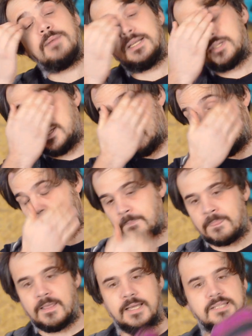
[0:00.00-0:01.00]
mentioning
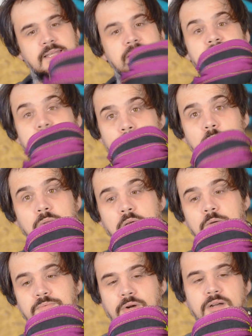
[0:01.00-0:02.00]
is they're so
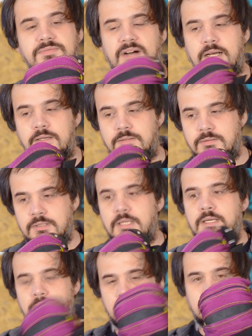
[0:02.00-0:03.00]
low profile
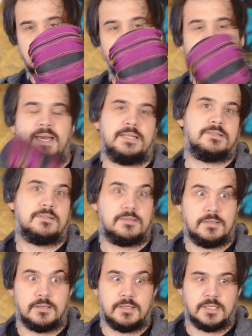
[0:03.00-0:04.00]
compared
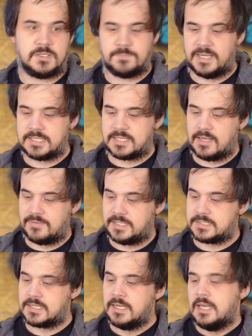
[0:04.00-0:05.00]
to the Spez
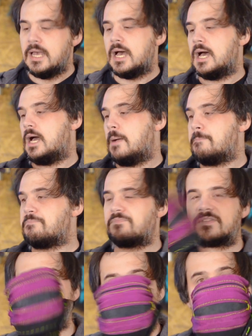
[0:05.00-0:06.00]
Heavies. But
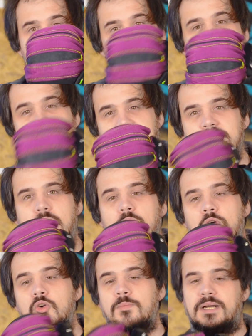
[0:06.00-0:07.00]
they're just
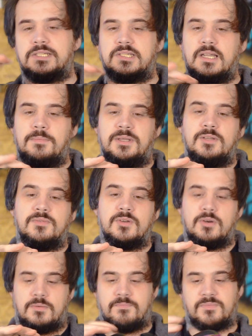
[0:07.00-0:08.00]
so much slimmer. You've
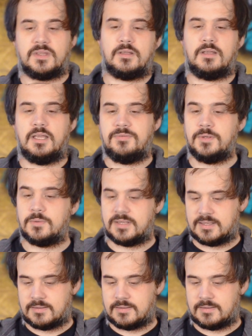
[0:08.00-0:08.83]
got, if you